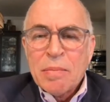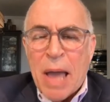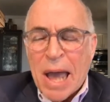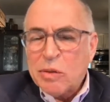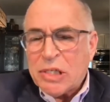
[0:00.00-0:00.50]

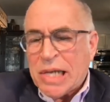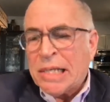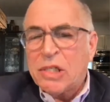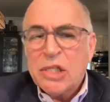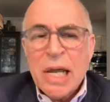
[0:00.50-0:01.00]
House
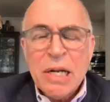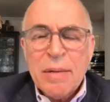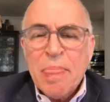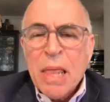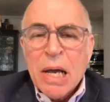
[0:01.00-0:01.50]
and
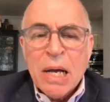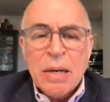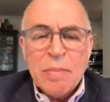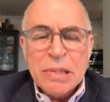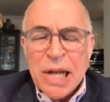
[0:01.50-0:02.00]
Senate,
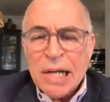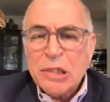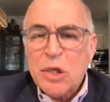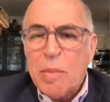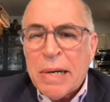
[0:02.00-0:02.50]
not
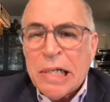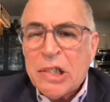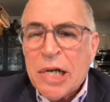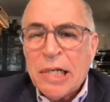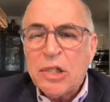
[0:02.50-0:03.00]
so many
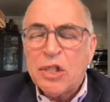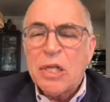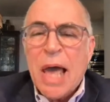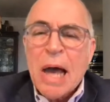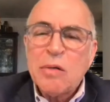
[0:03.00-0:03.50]
changes
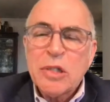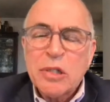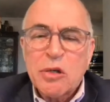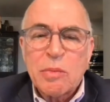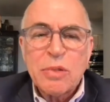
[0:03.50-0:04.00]
in the House
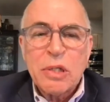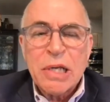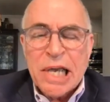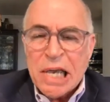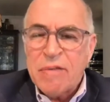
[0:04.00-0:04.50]
in terms of
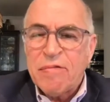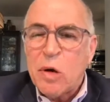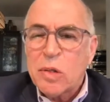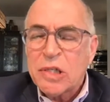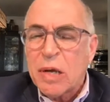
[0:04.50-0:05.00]
the key
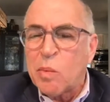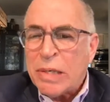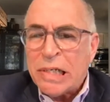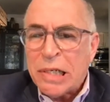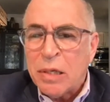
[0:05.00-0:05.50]
folks that
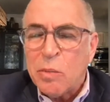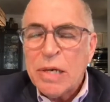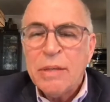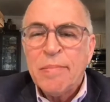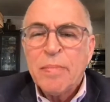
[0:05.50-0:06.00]
we deal
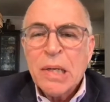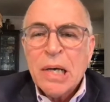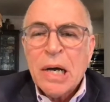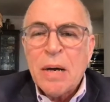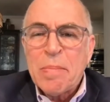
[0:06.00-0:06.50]
with.
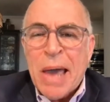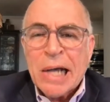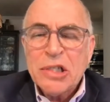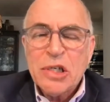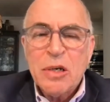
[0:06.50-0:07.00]

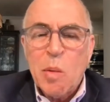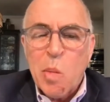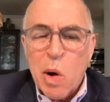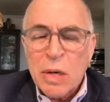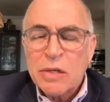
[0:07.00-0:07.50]

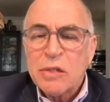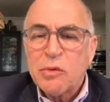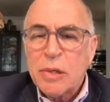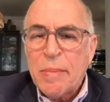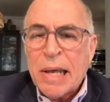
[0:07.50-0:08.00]
Maxine
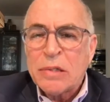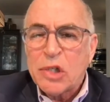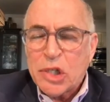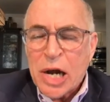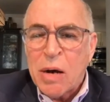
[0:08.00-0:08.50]
Waters
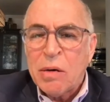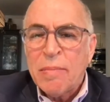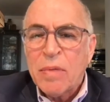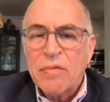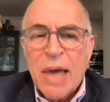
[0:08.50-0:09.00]
remains
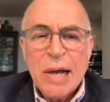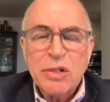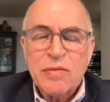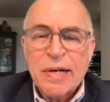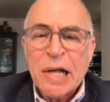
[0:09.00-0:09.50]
chair of the
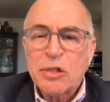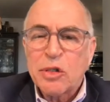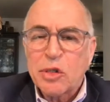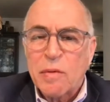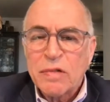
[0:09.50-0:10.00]
House Financial
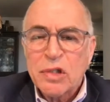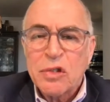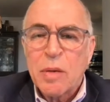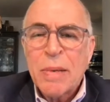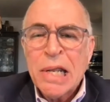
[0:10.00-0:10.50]

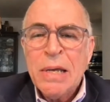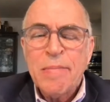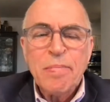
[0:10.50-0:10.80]
Services Committee.